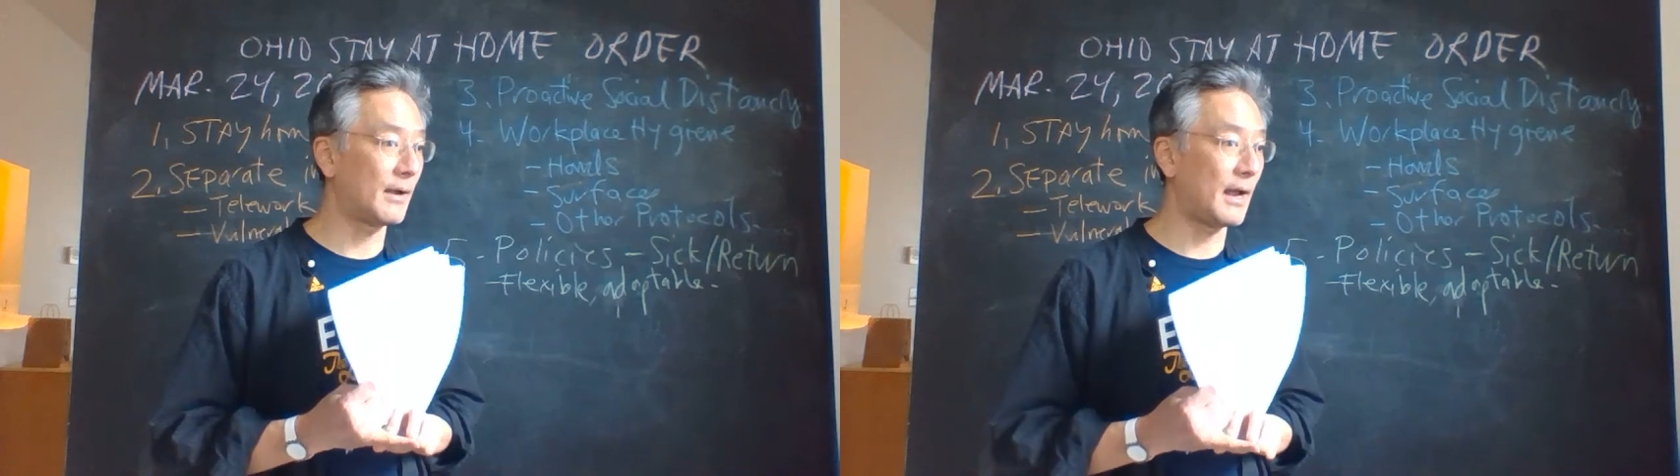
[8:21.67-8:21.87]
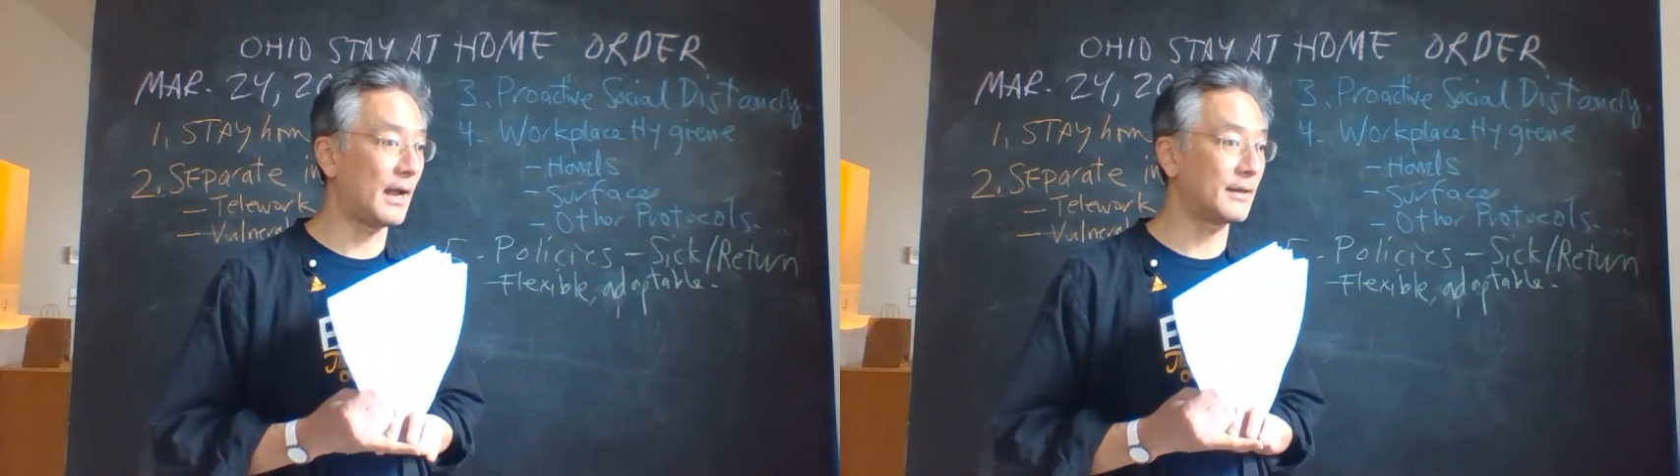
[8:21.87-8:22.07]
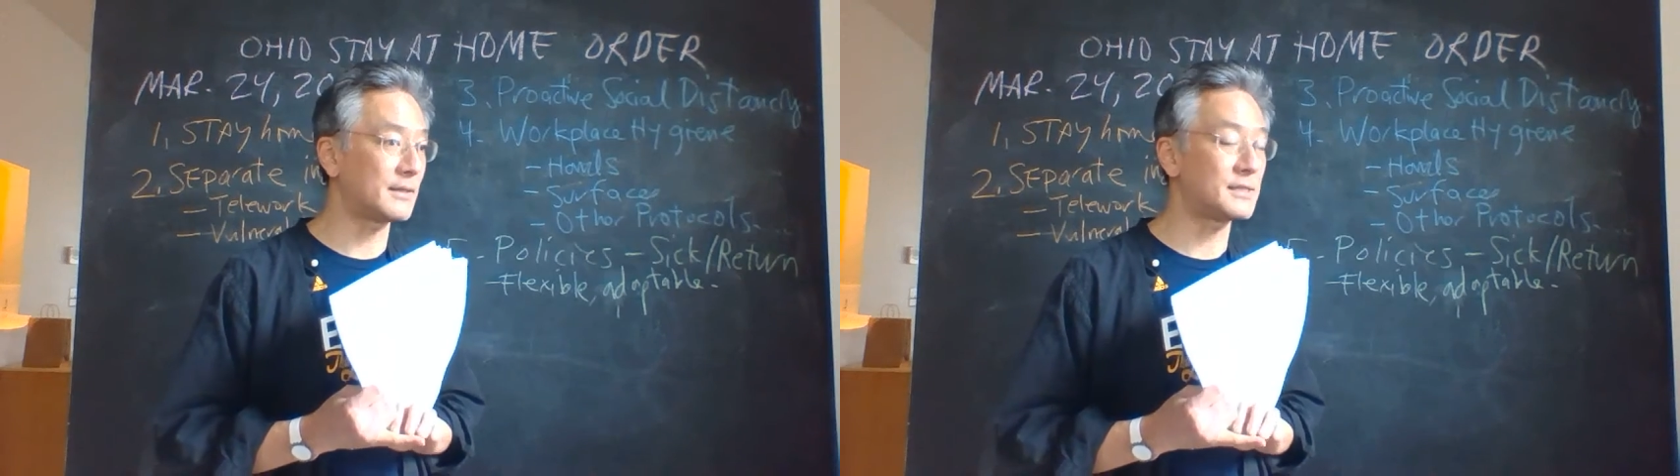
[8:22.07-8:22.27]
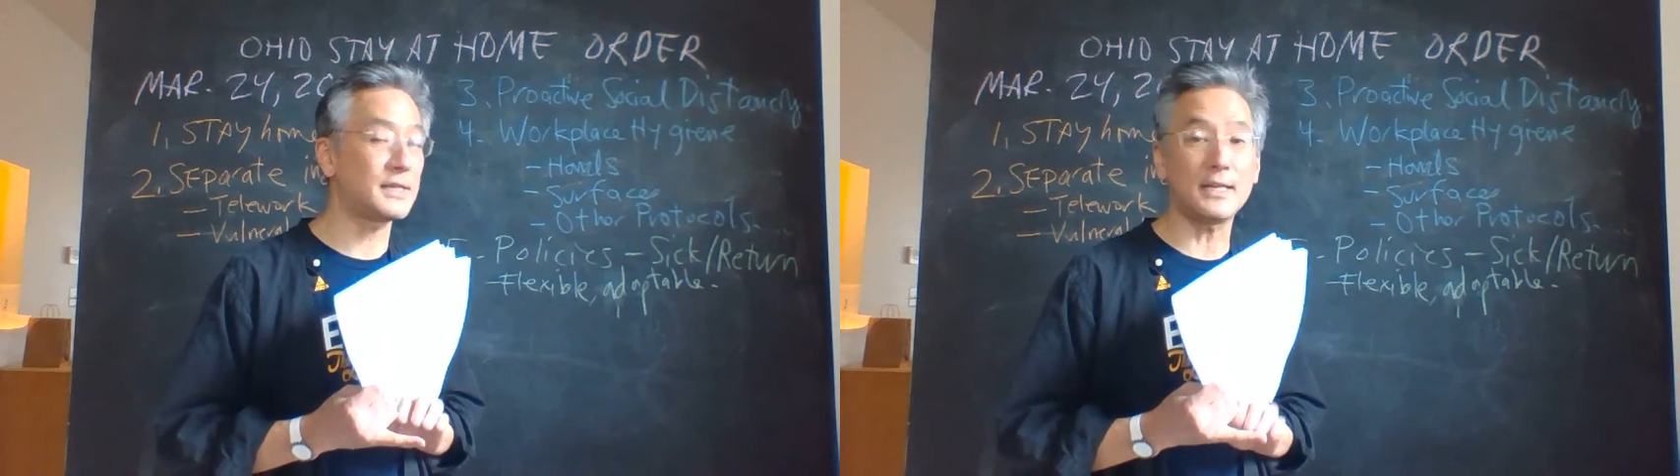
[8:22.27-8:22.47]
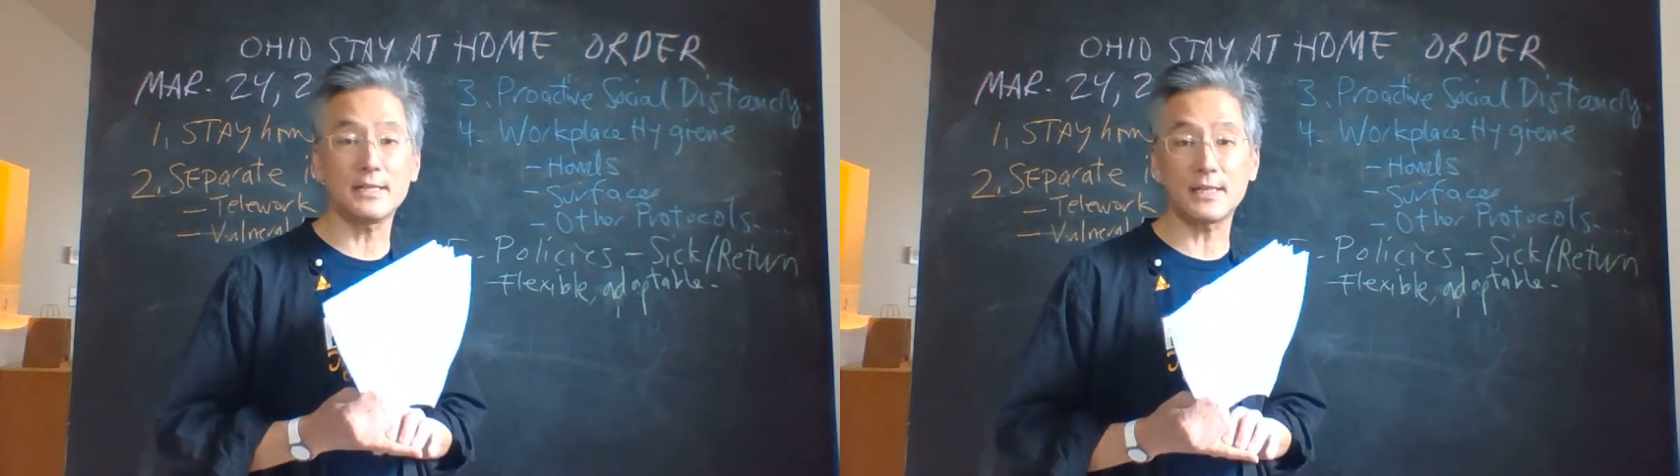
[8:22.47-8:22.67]
at
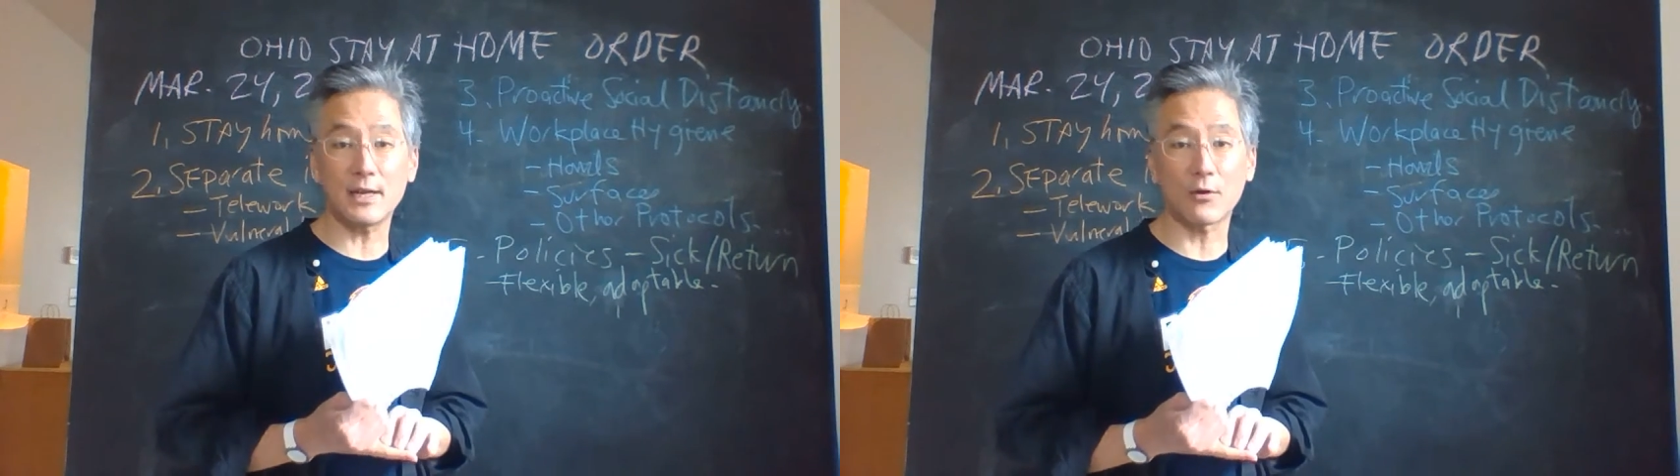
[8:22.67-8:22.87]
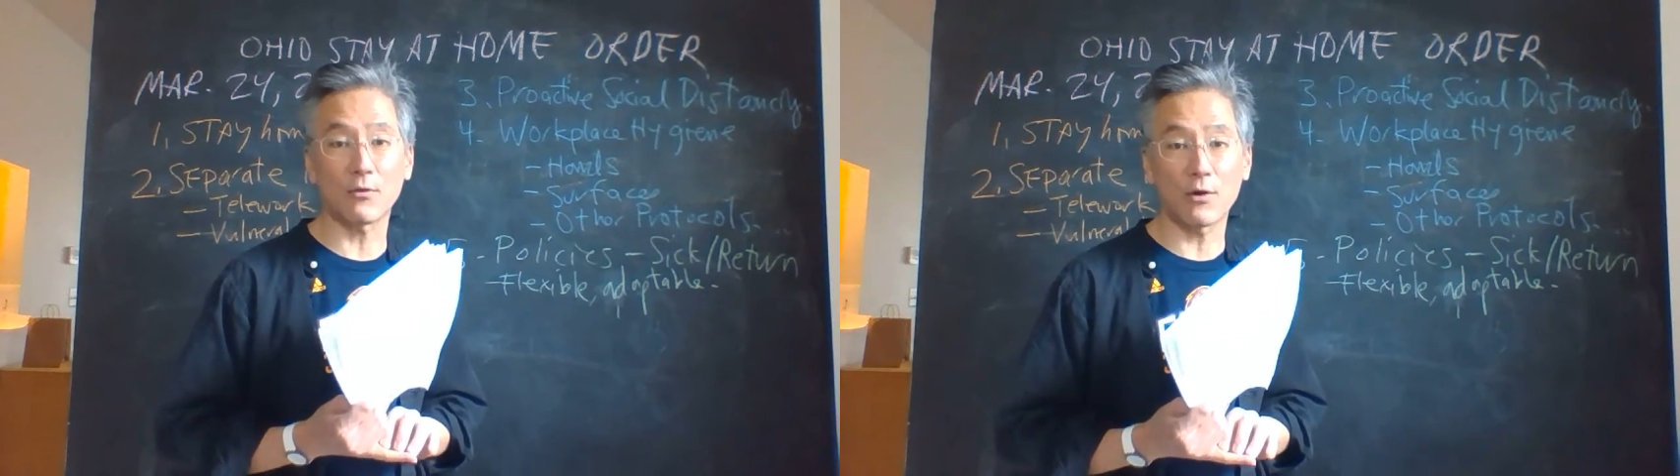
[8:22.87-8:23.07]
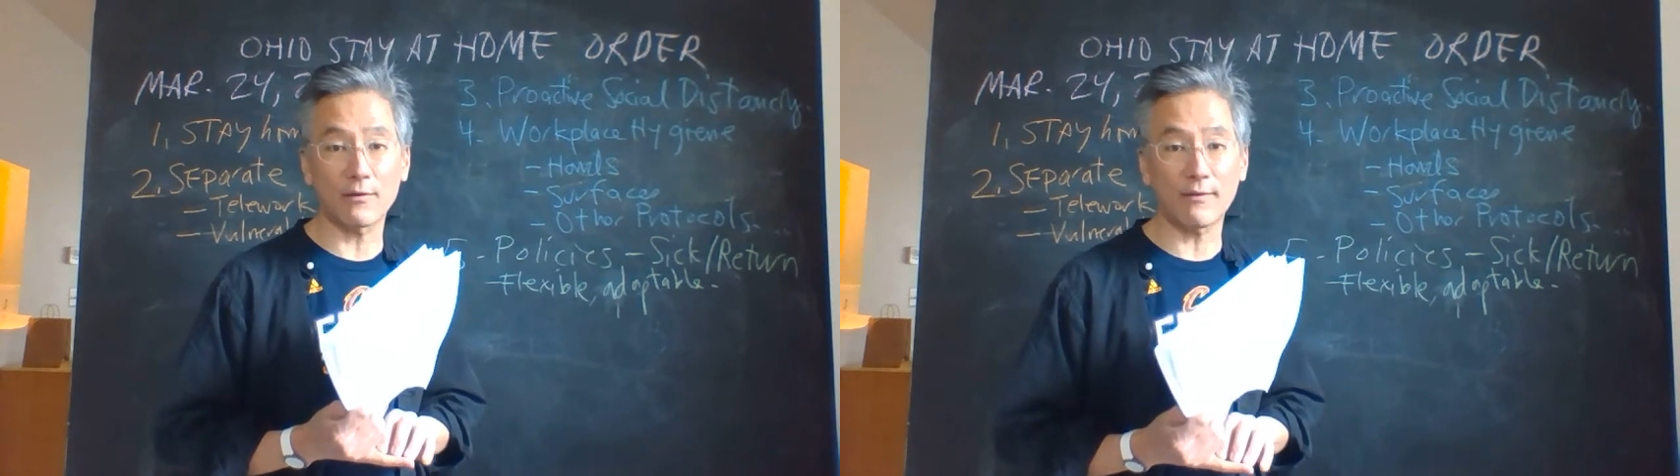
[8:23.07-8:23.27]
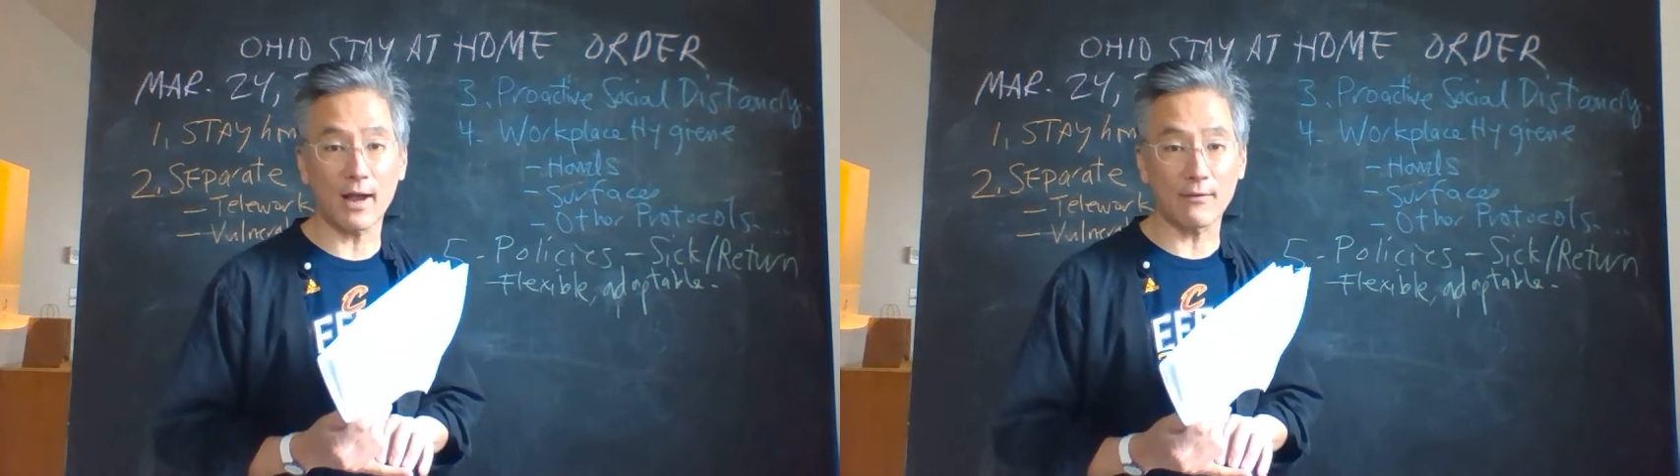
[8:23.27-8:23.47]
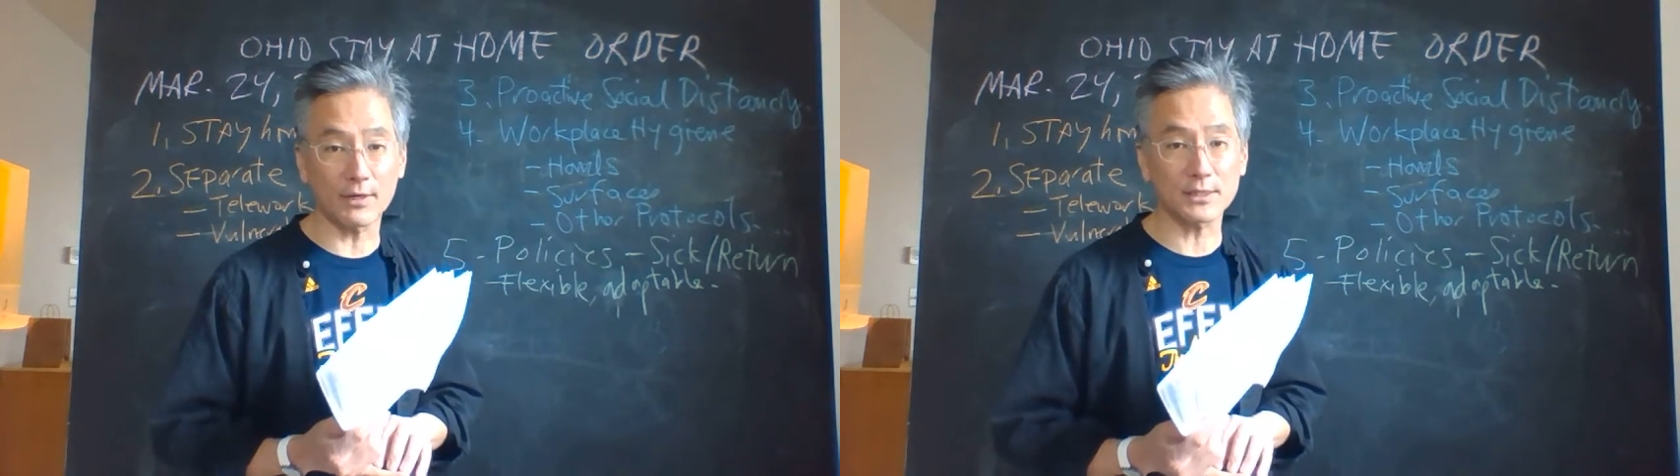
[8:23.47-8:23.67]
CDC
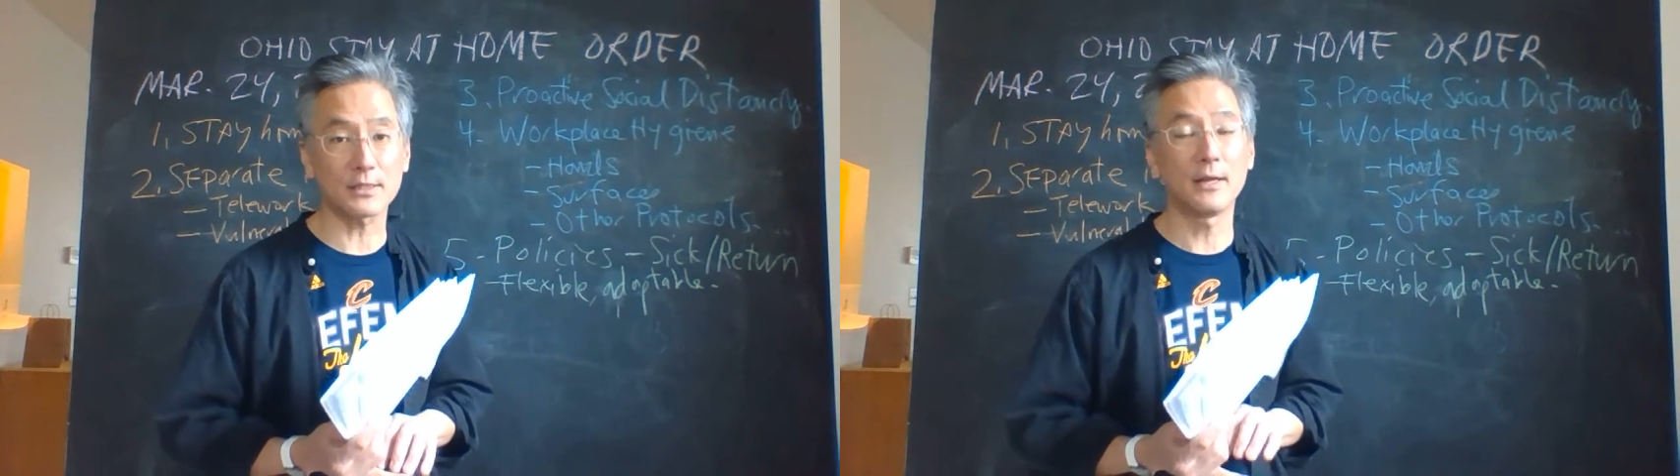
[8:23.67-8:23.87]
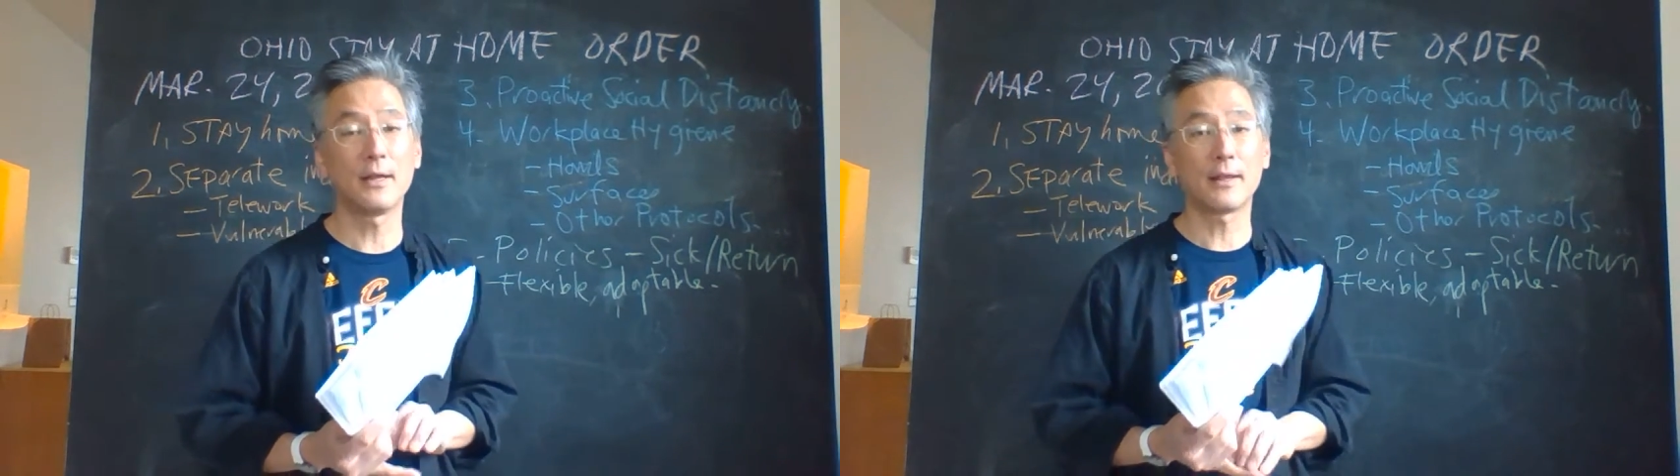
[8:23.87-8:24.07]
Coronavirus.